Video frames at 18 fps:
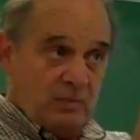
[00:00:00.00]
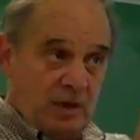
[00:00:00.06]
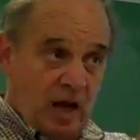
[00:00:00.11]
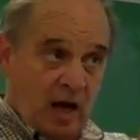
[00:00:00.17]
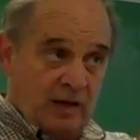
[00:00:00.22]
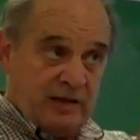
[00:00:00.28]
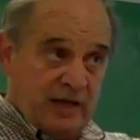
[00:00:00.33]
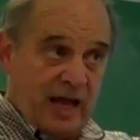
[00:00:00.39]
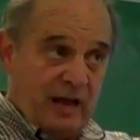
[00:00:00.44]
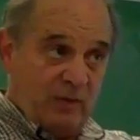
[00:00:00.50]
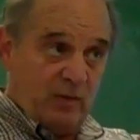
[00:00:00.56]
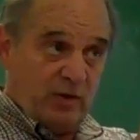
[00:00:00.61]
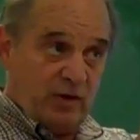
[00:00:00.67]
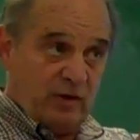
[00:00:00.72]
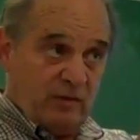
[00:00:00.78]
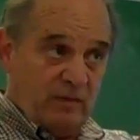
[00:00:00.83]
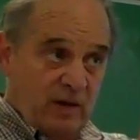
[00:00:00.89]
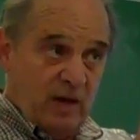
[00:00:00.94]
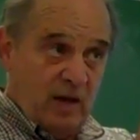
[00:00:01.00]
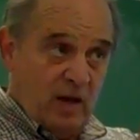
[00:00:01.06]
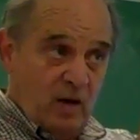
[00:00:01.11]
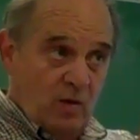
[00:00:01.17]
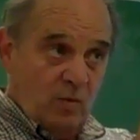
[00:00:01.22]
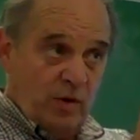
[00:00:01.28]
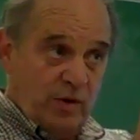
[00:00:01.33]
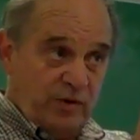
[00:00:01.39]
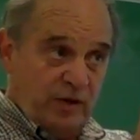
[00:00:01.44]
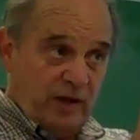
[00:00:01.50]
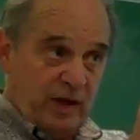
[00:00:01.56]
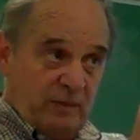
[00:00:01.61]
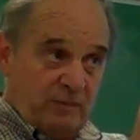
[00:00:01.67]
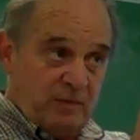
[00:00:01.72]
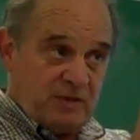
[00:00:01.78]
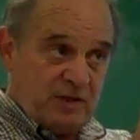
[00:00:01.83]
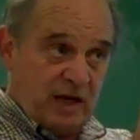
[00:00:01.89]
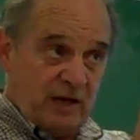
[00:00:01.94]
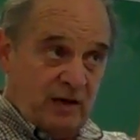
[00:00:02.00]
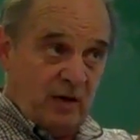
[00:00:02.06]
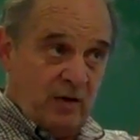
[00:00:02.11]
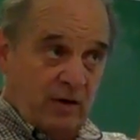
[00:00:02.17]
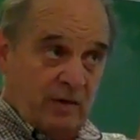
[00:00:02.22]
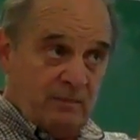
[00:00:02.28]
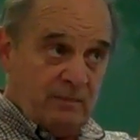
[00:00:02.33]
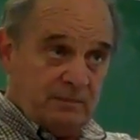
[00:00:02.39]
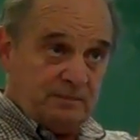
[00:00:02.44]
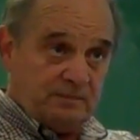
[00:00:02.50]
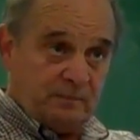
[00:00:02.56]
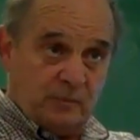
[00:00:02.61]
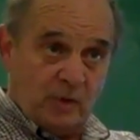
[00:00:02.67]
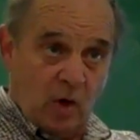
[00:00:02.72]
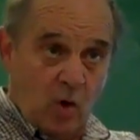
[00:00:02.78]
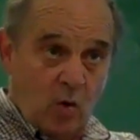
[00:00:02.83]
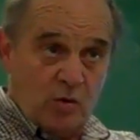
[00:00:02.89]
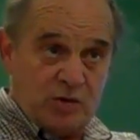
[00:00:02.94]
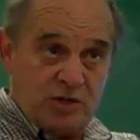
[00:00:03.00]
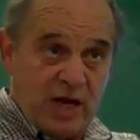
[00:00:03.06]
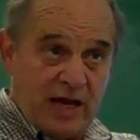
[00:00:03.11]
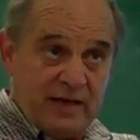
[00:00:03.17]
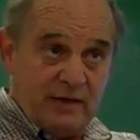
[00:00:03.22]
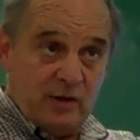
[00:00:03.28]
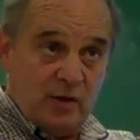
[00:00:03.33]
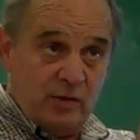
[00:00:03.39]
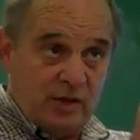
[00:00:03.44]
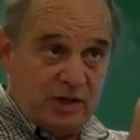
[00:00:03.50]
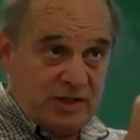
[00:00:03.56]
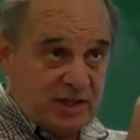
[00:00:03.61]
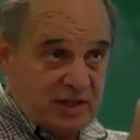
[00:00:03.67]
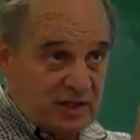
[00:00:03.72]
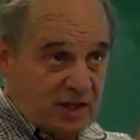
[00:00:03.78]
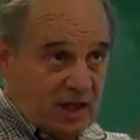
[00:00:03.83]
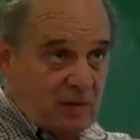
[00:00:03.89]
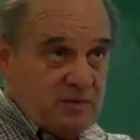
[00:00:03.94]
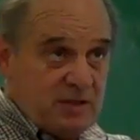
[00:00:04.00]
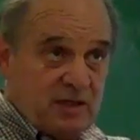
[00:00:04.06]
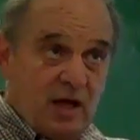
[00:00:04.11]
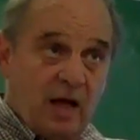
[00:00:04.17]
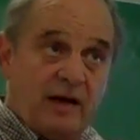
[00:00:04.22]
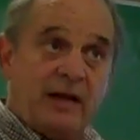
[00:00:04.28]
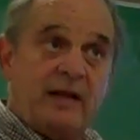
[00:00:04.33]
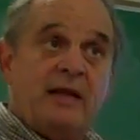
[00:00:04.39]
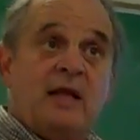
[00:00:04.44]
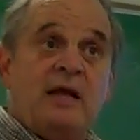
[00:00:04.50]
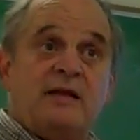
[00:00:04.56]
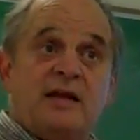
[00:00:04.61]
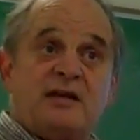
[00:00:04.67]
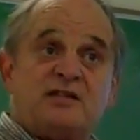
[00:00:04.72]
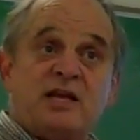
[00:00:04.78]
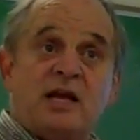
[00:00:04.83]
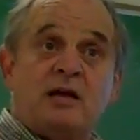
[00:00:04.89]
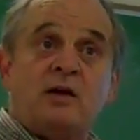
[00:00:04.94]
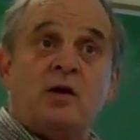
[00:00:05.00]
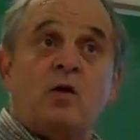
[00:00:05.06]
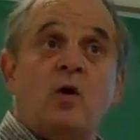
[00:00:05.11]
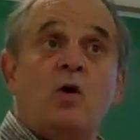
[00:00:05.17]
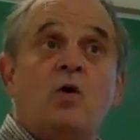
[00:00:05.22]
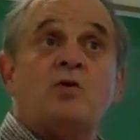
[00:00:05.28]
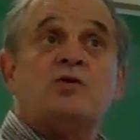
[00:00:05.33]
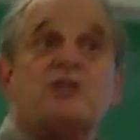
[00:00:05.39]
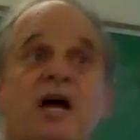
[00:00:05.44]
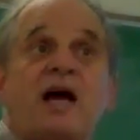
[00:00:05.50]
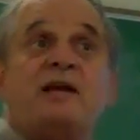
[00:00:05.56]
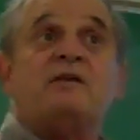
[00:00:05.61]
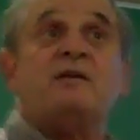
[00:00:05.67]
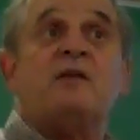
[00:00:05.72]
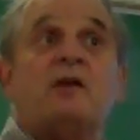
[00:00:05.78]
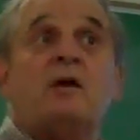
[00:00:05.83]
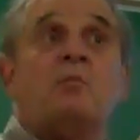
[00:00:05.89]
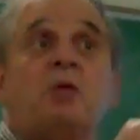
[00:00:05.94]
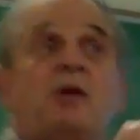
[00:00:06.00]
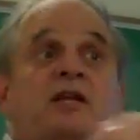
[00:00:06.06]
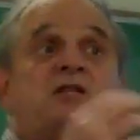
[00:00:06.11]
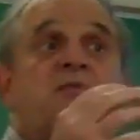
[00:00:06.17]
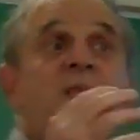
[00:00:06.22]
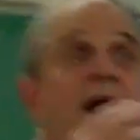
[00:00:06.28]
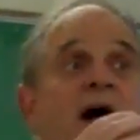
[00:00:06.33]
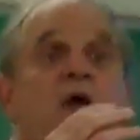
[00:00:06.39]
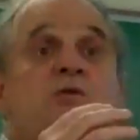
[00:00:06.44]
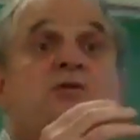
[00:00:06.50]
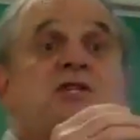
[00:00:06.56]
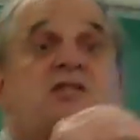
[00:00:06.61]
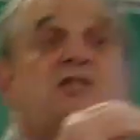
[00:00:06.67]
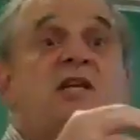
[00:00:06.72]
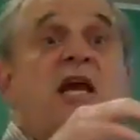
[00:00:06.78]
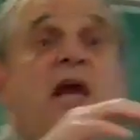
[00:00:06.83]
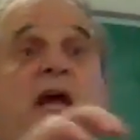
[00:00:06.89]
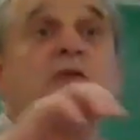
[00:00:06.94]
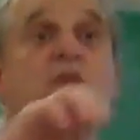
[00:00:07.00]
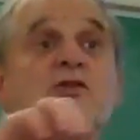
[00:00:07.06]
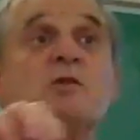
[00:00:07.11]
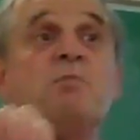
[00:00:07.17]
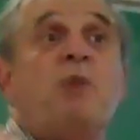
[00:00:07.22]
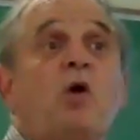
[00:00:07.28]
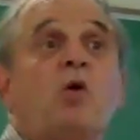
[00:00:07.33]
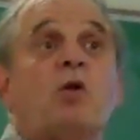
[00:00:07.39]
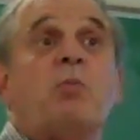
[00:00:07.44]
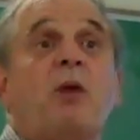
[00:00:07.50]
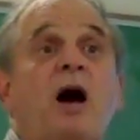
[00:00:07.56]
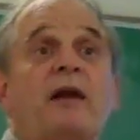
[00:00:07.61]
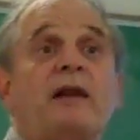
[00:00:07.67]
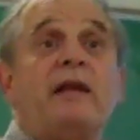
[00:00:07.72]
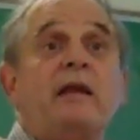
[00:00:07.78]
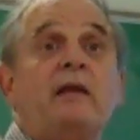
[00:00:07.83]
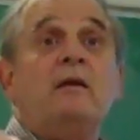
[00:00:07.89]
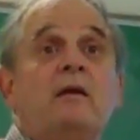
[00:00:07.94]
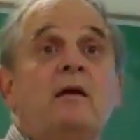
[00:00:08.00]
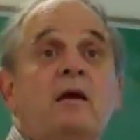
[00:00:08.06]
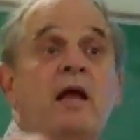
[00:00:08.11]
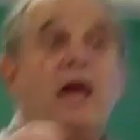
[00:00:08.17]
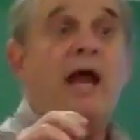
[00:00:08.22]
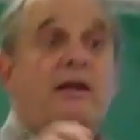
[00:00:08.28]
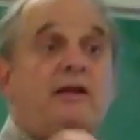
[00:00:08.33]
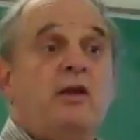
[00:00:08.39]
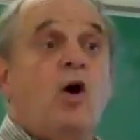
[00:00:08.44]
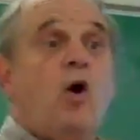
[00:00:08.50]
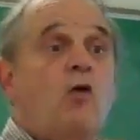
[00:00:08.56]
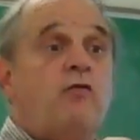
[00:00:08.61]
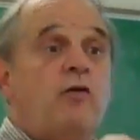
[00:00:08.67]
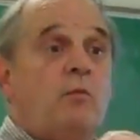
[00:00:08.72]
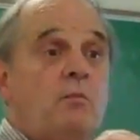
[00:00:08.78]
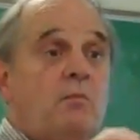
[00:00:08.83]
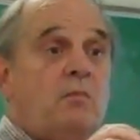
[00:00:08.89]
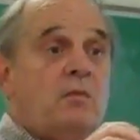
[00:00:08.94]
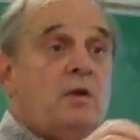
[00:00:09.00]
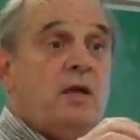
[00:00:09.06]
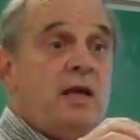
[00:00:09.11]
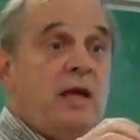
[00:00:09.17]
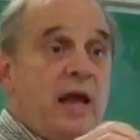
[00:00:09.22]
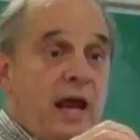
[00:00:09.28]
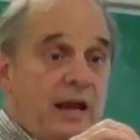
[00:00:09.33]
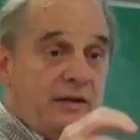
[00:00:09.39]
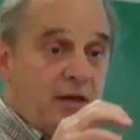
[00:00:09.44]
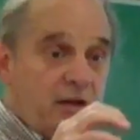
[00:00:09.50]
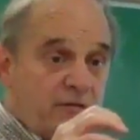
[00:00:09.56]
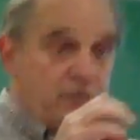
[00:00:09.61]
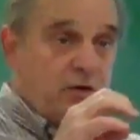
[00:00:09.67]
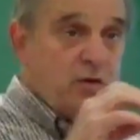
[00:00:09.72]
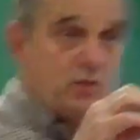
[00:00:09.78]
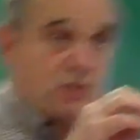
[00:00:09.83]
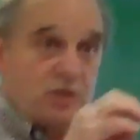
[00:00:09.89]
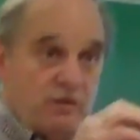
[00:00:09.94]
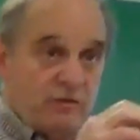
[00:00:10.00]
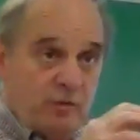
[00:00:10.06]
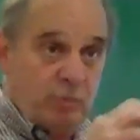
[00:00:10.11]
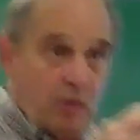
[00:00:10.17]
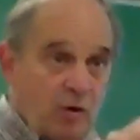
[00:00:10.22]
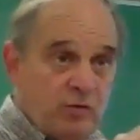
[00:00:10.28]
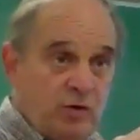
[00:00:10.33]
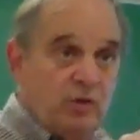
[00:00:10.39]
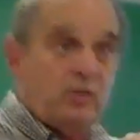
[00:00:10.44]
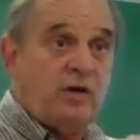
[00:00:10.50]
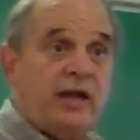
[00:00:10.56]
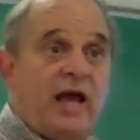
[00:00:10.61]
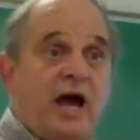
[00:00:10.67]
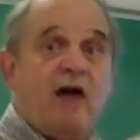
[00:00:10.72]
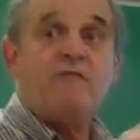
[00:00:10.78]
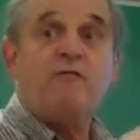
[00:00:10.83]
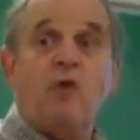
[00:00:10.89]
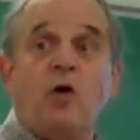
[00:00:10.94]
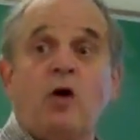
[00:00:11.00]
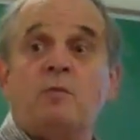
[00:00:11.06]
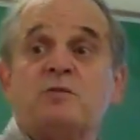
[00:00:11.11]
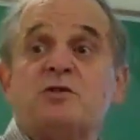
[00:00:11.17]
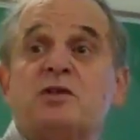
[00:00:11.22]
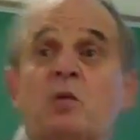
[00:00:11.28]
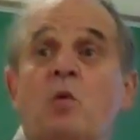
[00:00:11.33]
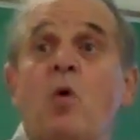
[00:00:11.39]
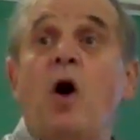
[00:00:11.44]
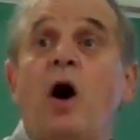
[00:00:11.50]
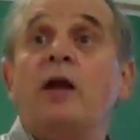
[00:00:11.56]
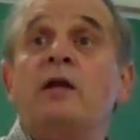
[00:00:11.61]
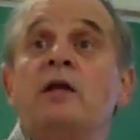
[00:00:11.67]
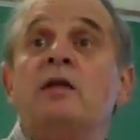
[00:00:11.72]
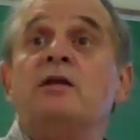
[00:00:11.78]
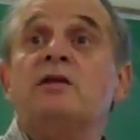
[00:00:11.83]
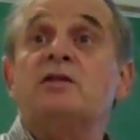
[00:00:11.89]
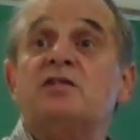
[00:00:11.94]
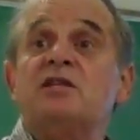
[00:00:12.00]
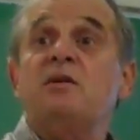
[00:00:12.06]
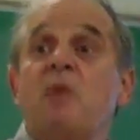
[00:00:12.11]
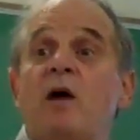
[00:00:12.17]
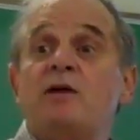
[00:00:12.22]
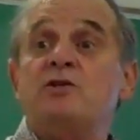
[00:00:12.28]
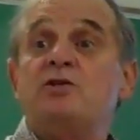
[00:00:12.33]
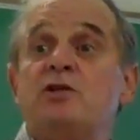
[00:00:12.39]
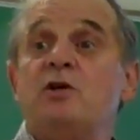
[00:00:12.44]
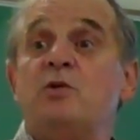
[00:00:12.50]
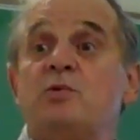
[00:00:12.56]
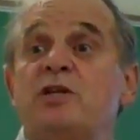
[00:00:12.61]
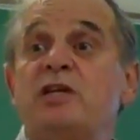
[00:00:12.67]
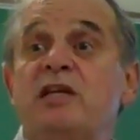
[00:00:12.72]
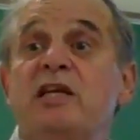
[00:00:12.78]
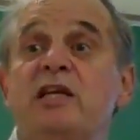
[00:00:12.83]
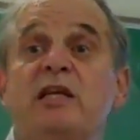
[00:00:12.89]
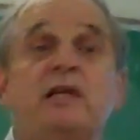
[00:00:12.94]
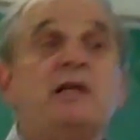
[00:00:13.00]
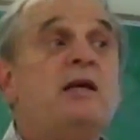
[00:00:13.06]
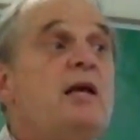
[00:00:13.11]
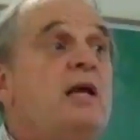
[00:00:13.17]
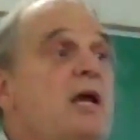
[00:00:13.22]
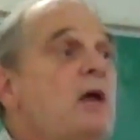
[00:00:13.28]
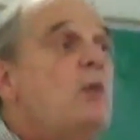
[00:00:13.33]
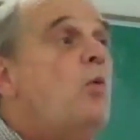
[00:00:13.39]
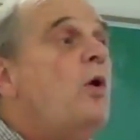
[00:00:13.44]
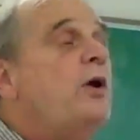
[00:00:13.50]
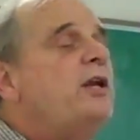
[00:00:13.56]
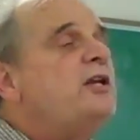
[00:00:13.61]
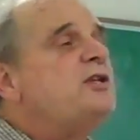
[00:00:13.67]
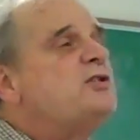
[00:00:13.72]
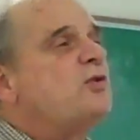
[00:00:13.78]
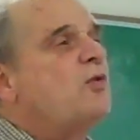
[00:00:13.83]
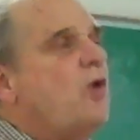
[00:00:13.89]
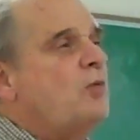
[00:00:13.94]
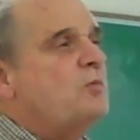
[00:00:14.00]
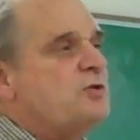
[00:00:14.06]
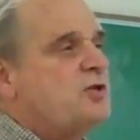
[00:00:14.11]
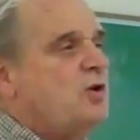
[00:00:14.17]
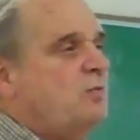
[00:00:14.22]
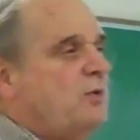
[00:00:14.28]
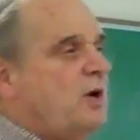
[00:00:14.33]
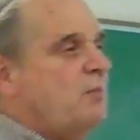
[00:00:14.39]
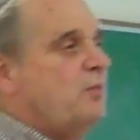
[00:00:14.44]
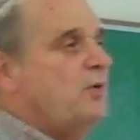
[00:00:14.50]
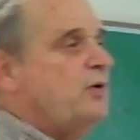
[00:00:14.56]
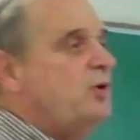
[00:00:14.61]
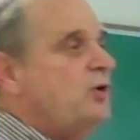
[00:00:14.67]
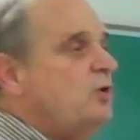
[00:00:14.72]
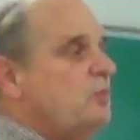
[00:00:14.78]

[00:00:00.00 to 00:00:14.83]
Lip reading: contact with the secondary oocyte nucleus as it comes in contact, that secondary oocyte completes meiosis, and there's a polar body and the ovum. And then the fusion of the pronuclei forms the what? The zygote. What is the chromosome number in